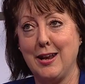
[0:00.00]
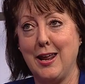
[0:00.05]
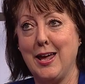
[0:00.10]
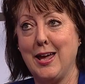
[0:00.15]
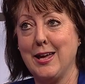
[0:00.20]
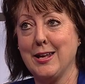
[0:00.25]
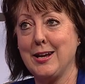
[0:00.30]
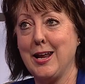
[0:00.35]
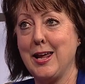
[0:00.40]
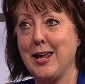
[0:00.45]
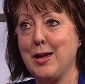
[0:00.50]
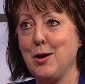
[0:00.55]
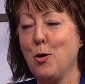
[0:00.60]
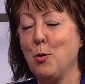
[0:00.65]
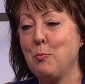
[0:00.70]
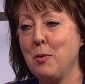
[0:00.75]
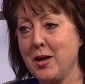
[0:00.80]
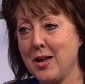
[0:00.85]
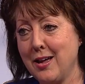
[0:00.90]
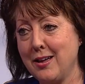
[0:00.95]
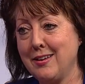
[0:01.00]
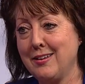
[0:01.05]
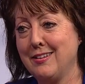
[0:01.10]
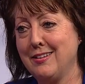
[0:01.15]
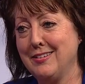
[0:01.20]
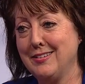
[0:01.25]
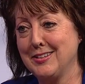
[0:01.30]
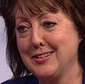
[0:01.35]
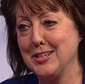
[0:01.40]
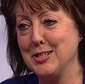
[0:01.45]
And I hope I
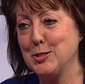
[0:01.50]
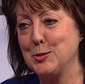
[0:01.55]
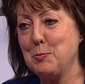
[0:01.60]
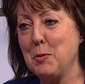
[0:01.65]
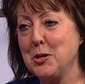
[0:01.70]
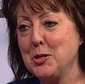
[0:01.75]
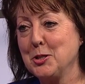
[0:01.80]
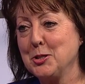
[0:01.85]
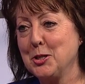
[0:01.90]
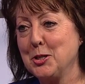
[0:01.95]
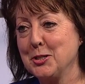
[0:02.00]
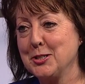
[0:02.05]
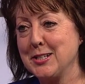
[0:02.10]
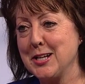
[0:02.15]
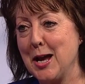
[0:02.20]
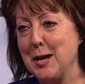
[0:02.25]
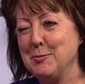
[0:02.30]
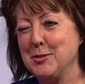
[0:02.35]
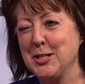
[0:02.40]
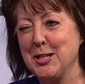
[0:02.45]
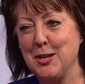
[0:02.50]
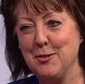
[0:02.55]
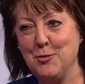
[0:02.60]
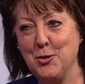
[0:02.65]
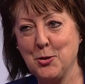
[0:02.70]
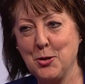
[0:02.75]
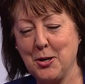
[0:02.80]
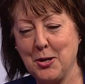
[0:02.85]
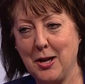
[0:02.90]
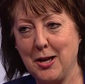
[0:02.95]
can spend a little time to give
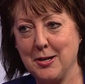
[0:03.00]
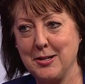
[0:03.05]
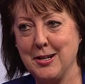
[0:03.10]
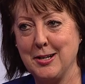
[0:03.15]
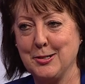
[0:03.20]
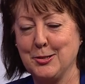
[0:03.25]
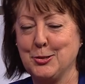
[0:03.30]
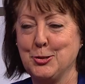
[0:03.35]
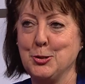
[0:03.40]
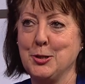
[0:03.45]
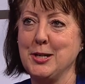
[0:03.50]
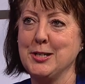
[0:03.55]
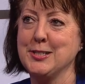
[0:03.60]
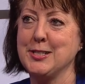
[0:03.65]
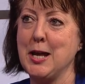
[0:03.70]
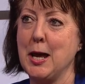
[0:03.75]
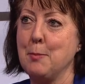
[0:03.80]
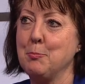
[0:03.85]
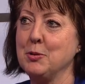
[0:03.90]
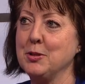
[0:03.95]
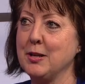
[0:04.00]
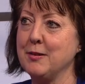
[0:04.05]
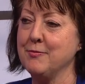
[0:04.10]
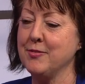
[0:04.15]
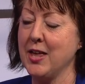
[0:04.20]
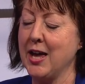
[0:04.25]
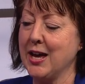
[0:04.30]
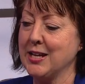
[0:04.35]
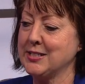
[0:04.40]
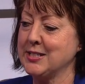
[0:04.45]
you a good example of
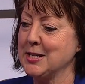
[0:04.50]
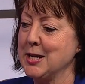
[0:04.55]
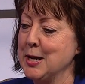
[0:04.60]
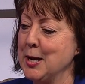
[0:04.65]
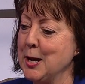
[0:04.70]
that.